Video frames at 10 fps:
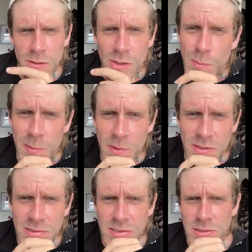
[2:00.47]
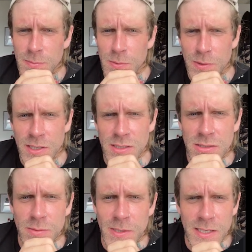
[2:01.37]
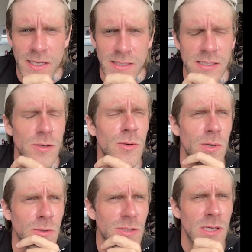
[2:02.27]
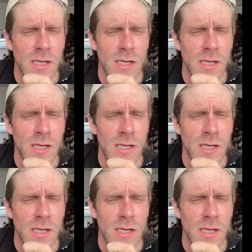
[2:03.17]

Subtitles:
Could be months, could be weeks, could be days, who knows.